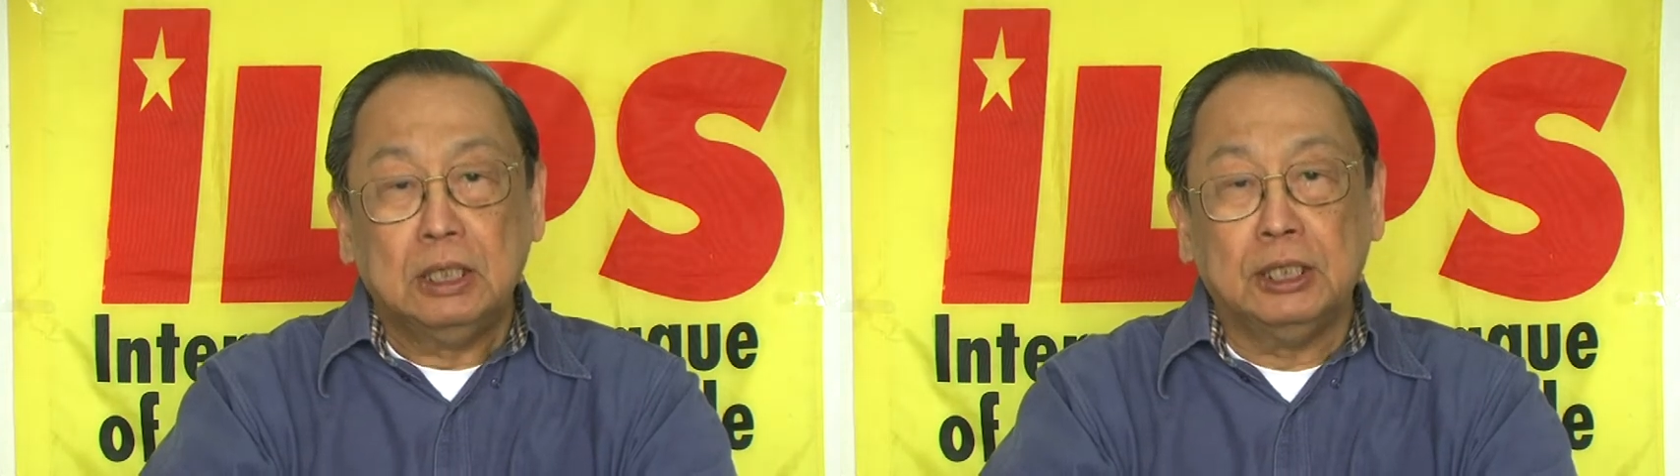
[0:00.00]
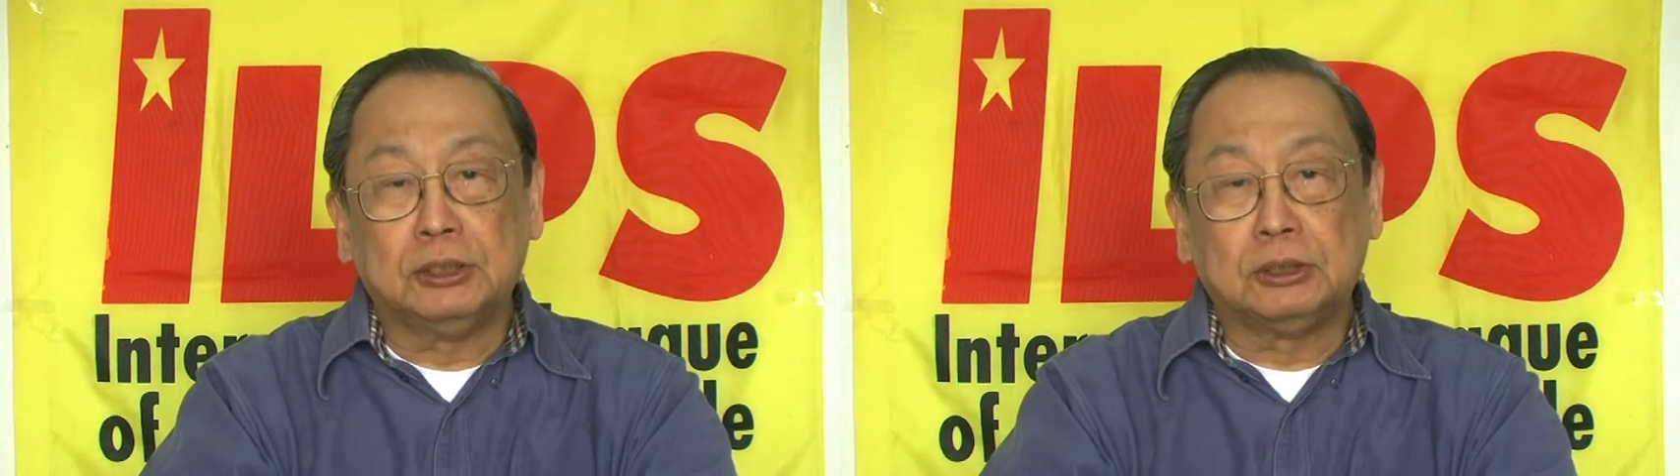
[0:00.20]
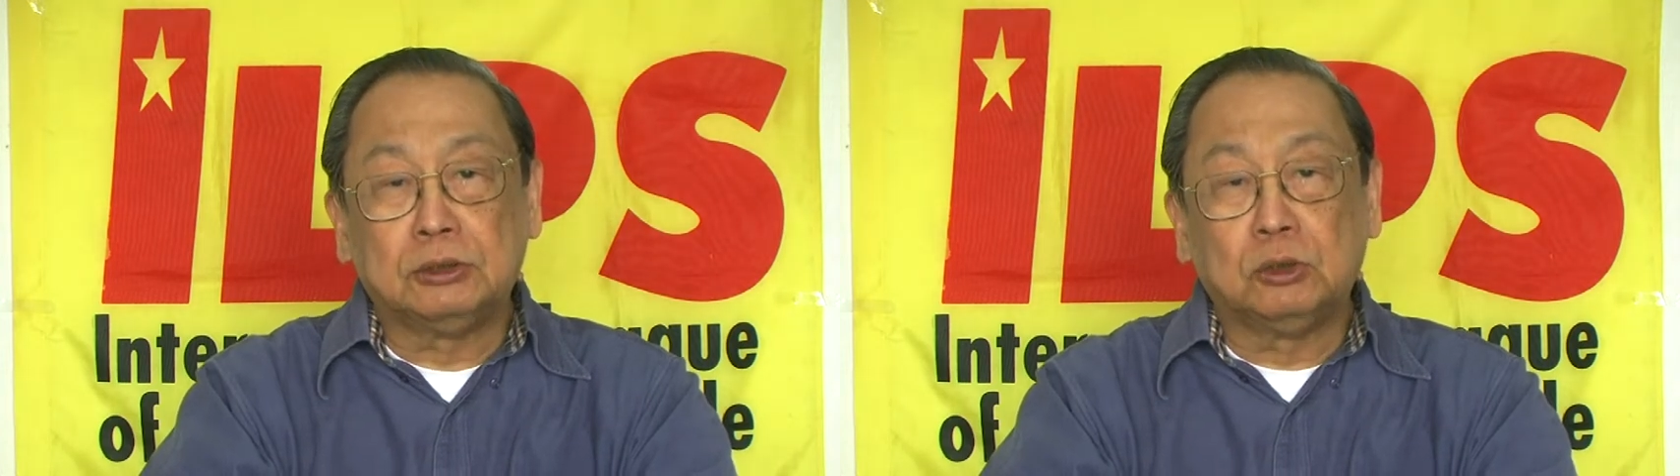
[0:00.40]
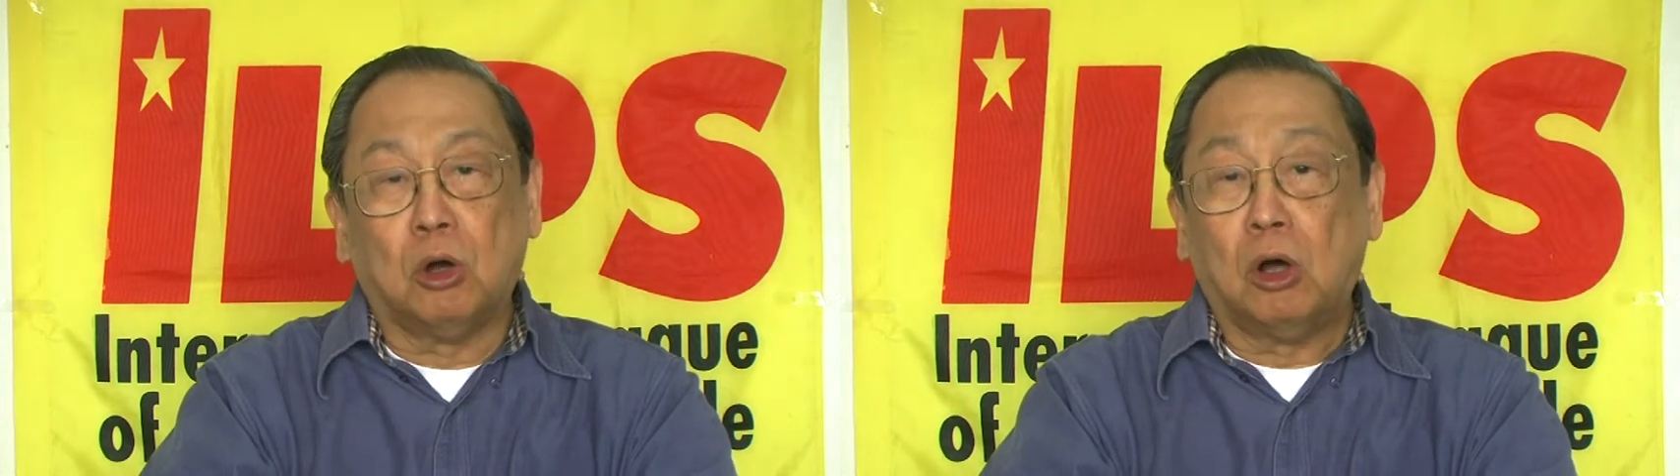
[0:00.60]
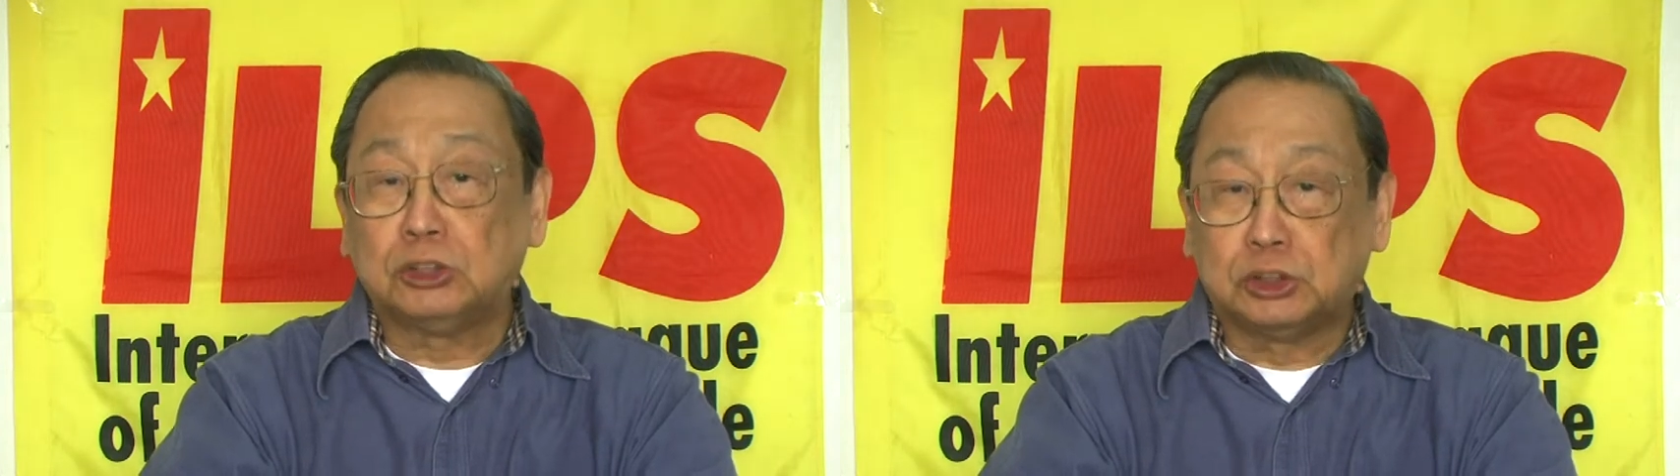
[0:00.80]
It
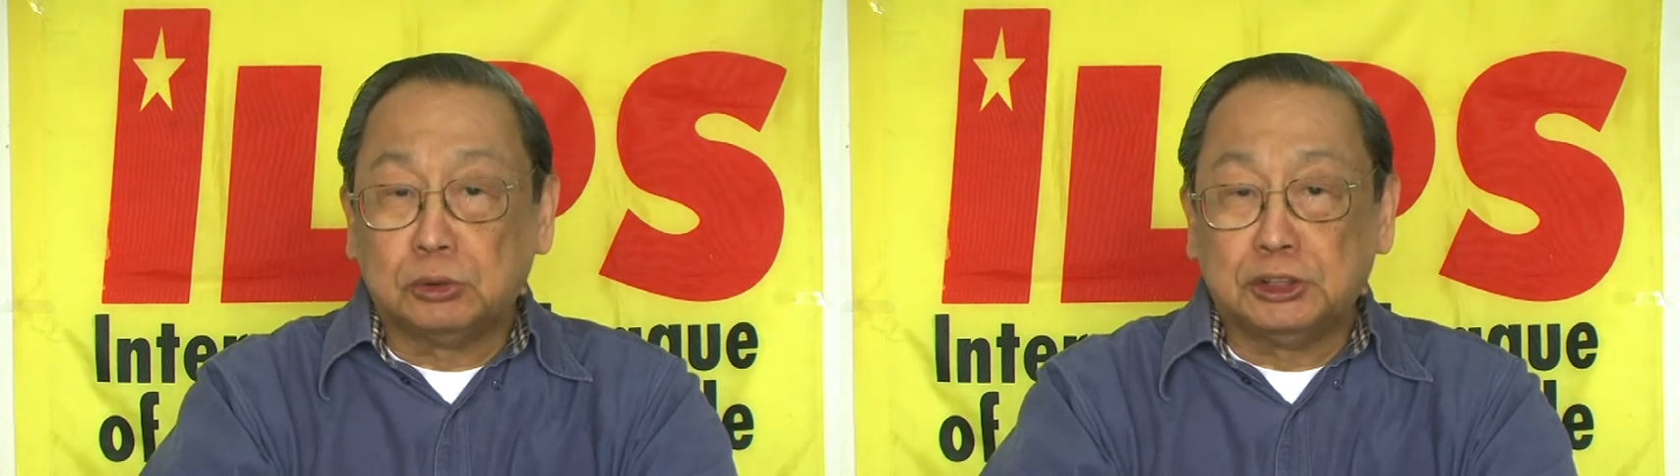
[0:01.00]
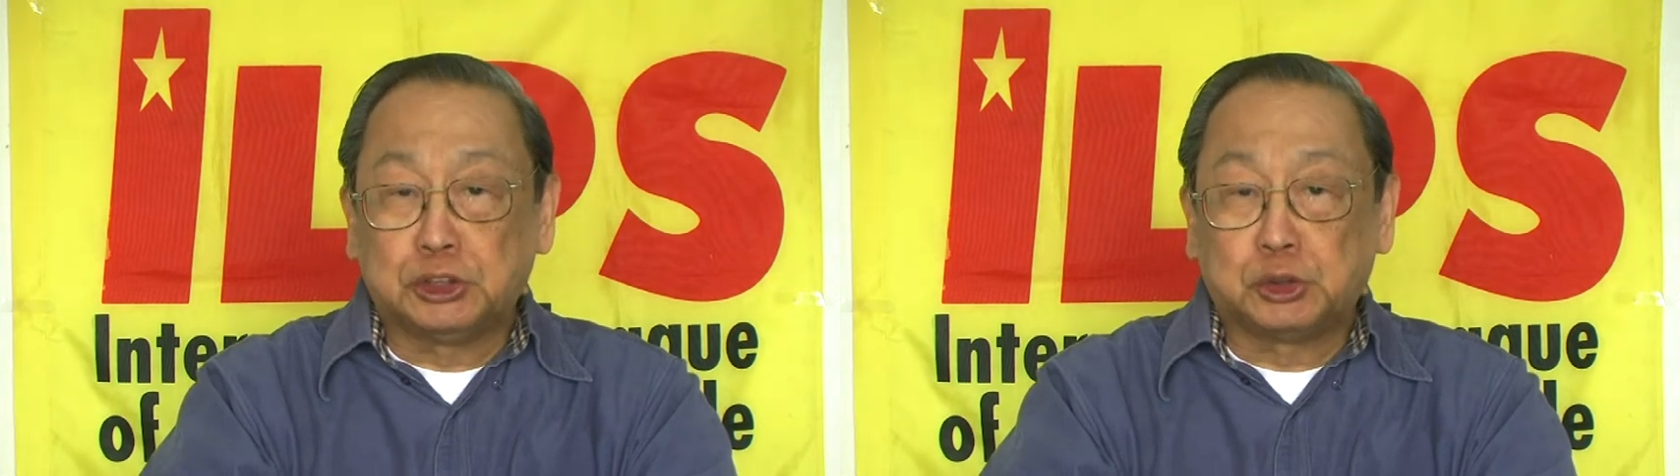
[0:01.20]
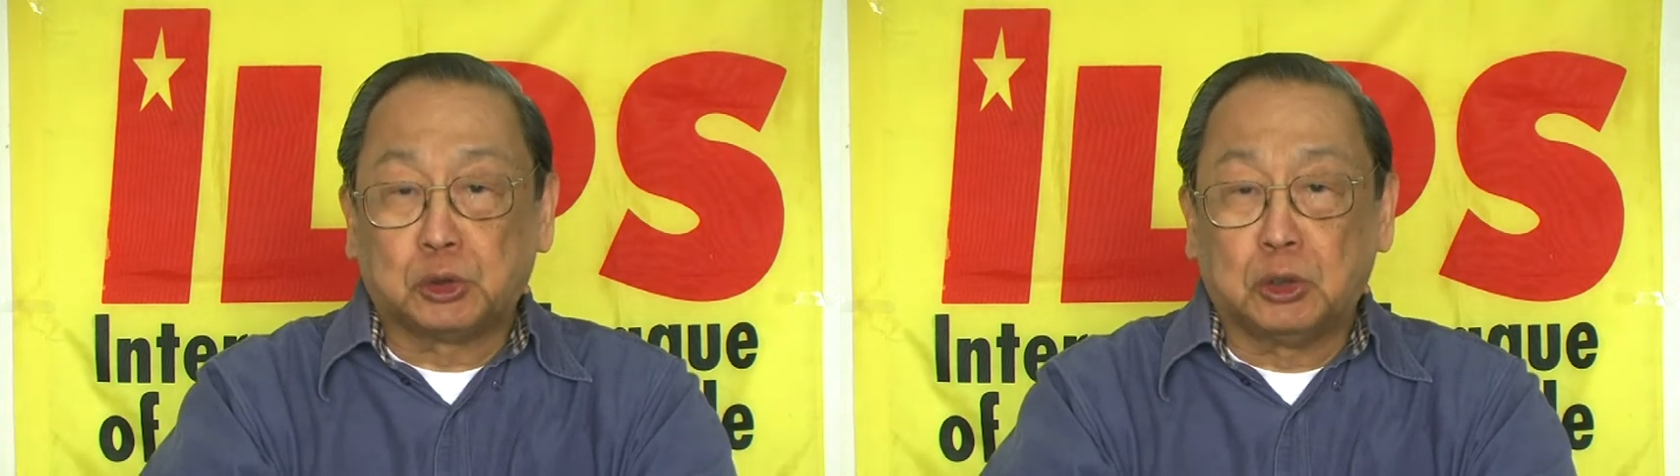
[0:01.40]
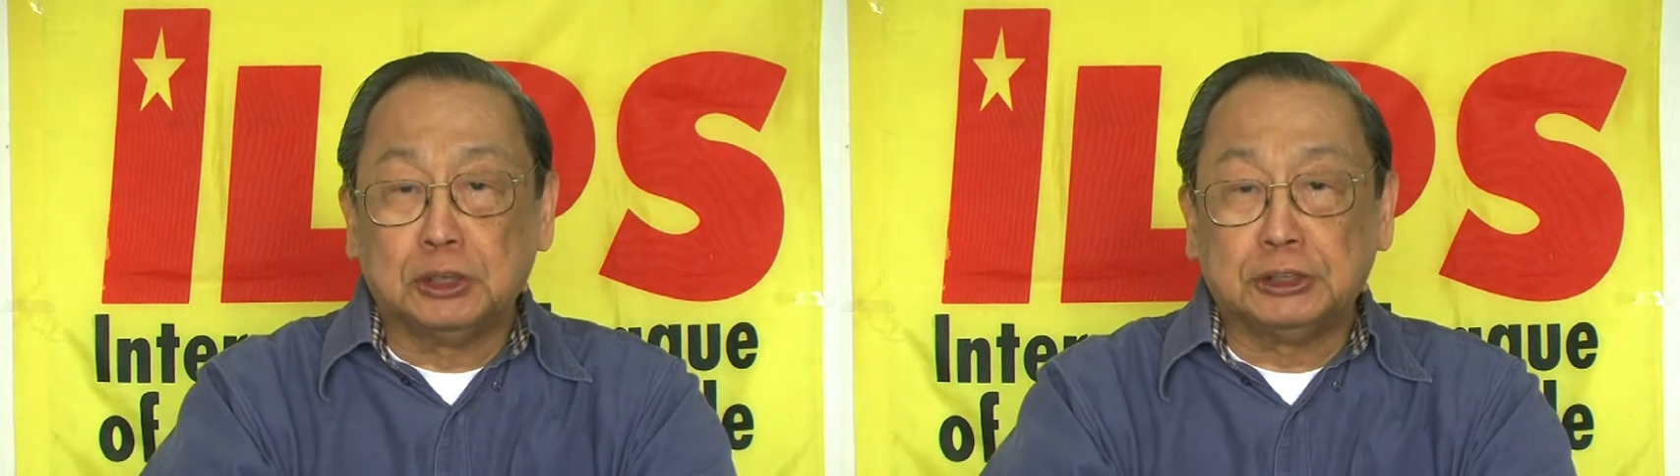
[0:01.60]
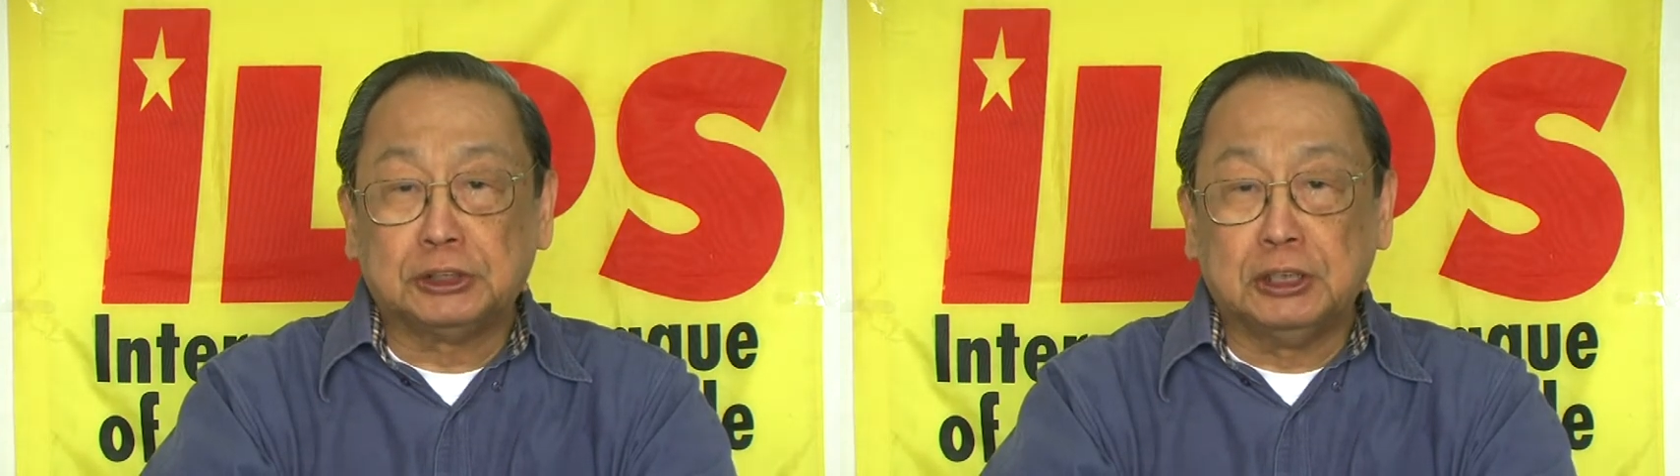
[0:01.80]
also
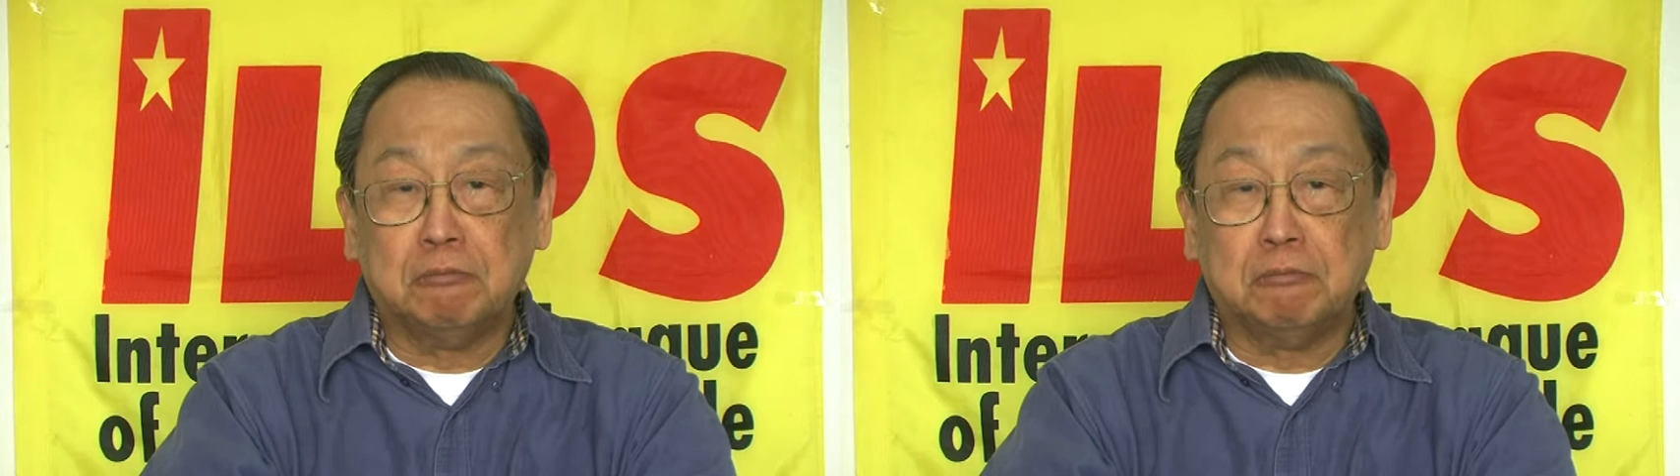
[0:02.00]
destroys the